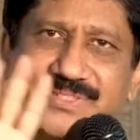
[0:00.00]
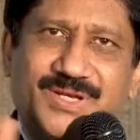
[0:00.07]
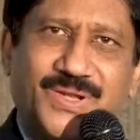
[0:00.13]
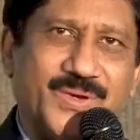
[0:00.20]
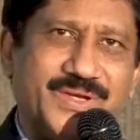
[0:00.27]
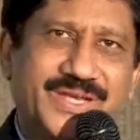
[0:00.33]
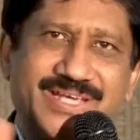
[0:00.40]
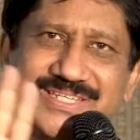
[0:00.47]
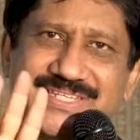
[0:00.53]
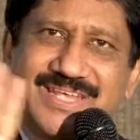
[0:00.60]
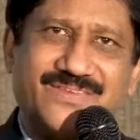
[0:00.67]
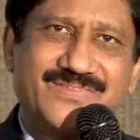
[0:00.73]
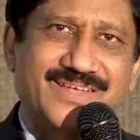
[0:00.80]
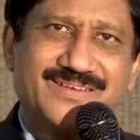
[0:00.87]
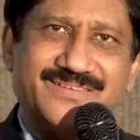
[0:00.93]
no next
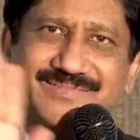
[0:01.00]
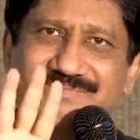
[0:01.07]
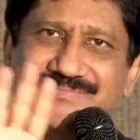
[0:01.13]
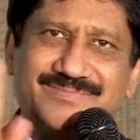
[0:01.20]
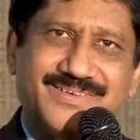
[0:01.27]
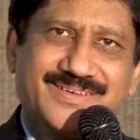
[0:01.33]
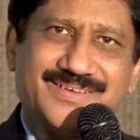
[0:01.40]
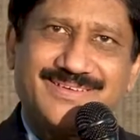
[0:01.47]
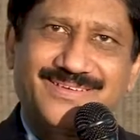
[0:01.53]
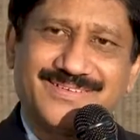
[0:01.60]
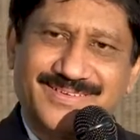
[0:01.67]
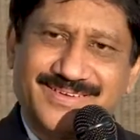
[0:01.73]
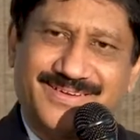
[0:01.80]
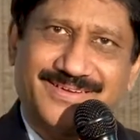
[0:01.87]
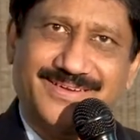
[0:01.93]
heaven,
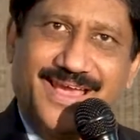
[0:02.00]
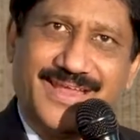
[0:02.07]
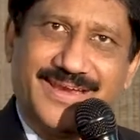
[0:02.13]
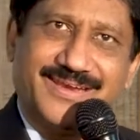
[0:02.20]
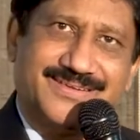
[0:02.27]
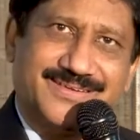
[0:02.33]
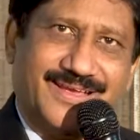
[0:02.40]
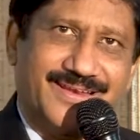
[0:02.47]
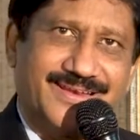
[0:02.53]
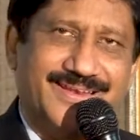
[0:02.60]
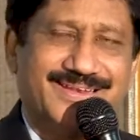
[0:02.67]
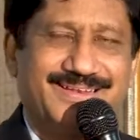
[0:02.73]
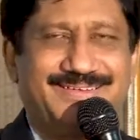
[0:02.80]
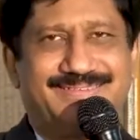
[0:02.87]
direct hell.